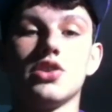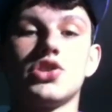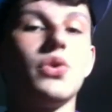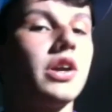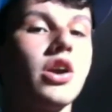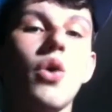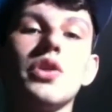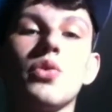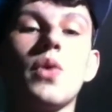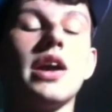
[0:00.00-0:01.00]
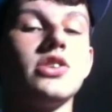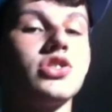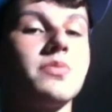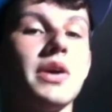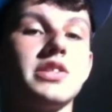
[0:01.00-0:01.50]
So it can go either way. It
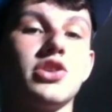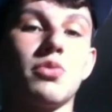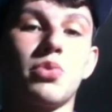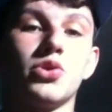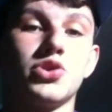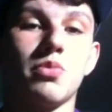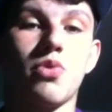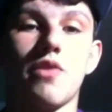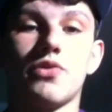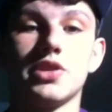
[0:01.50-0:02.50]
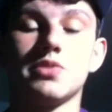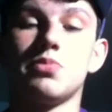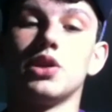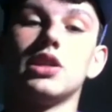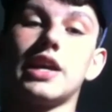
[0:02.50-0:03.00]
just depends on your personal preference.
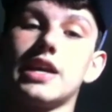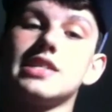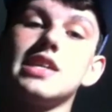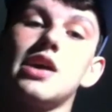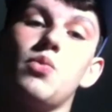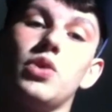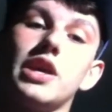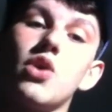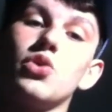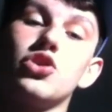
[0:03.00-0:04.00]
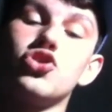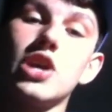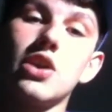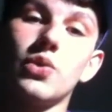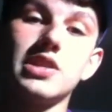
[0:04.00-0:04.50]
But like I said, when they go to your
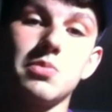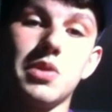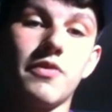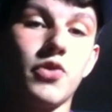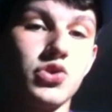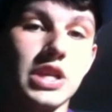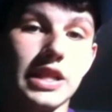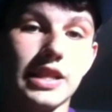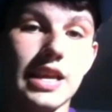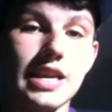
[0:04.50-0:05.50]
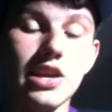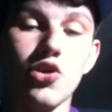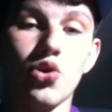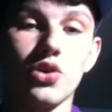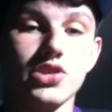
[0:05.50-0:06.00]
channel, that's going to be the first thing that they
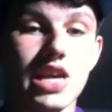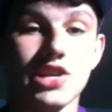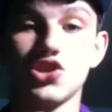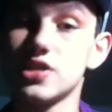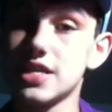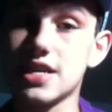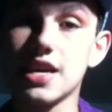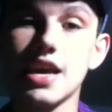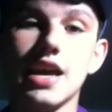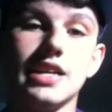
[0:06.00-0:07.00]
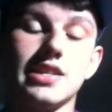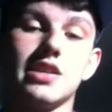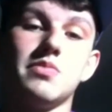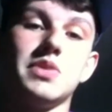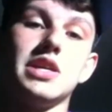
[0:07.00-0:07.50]
hear/see is
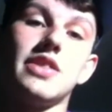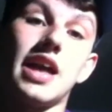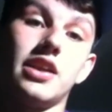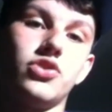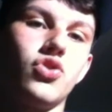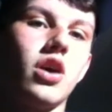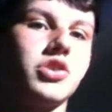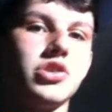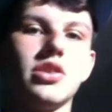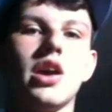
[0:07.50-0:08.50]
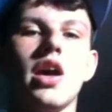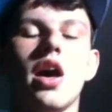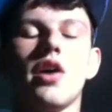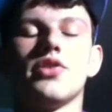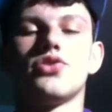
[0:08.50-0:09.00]
going to be that introduction.
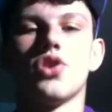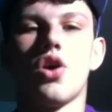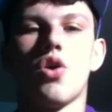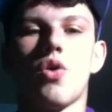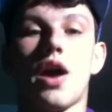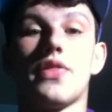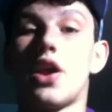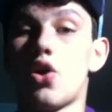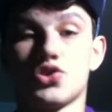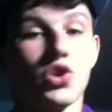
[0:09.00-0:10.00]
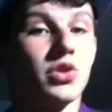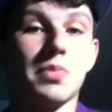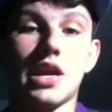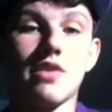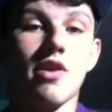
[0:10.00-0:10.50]
So, and then also at the
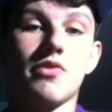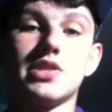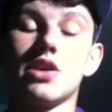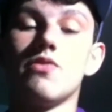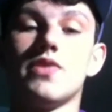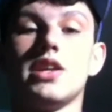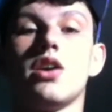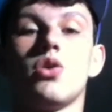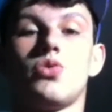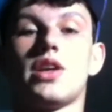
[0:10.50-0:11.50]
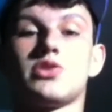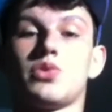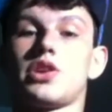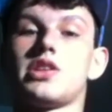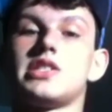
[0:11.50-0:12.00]
beginning of every single video, that's
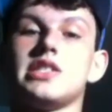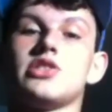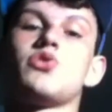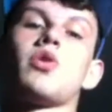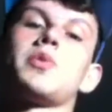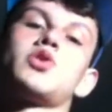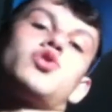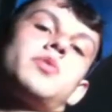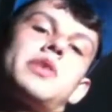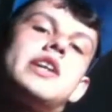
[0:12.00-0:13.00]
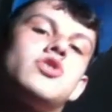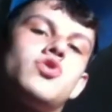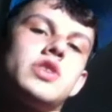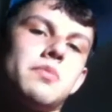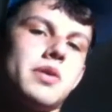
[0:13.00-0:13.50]
what they're going to see. So you want to make sure it's something
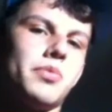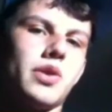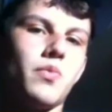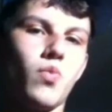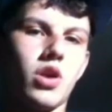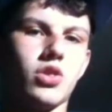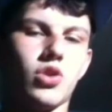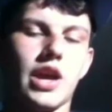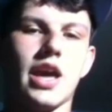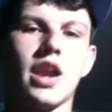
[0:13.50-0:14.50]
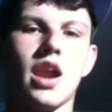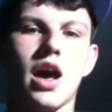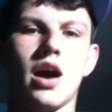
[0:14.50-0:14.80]
interesting people that want to look at.